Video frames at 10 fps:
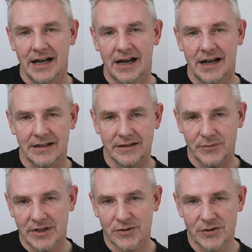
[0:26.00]
uh,
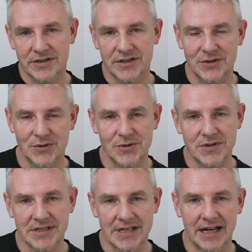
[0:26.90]
that we are going to
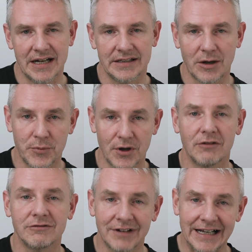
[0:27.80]
use, and I'll put
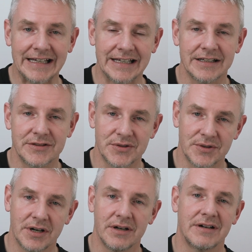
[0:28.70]
a link
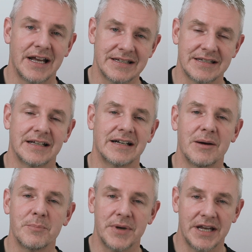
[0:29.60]
to her
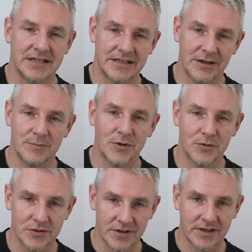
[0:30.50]
Instagram page down
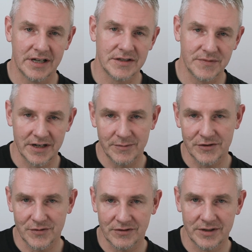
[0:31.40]
below, so thanks very
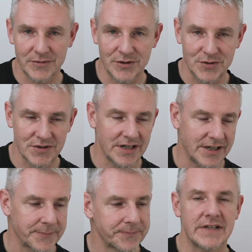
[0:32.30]
much for letting me use
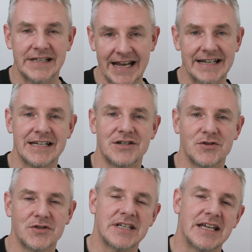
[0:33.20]
that. The techniques
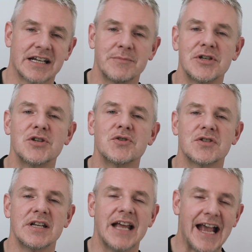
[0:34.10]
used here can be
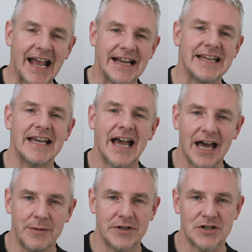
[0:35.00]
used in any
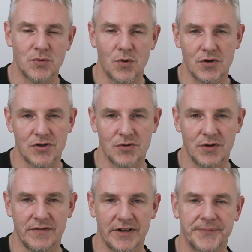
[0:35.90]
image
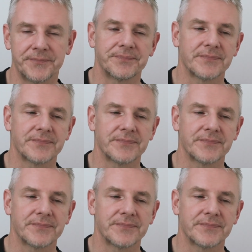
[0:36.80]
whatsoever,